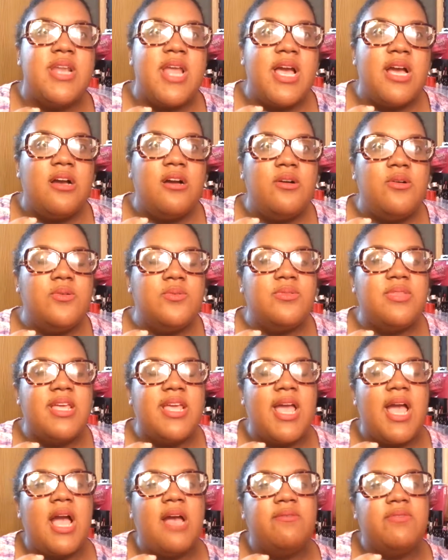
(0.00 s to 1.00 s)
now.
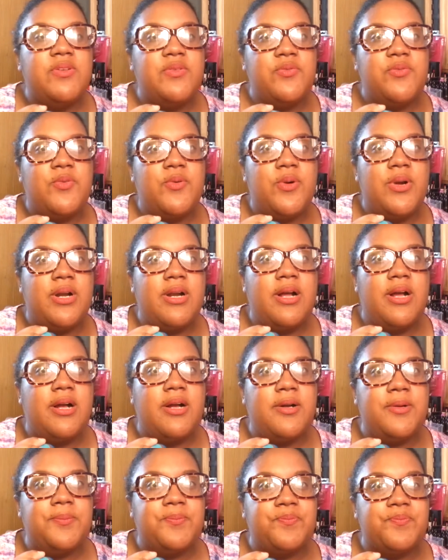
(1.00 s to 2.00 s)
They have it for
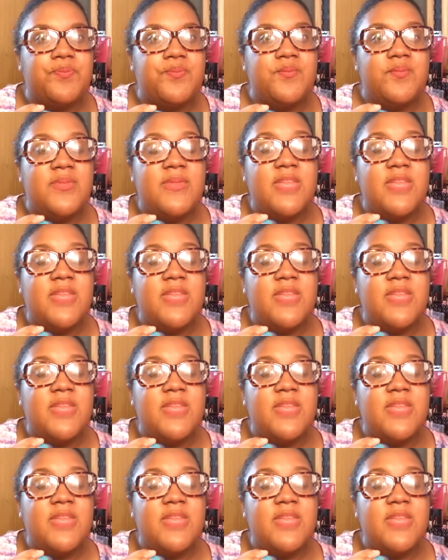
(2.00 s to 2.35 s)
$19.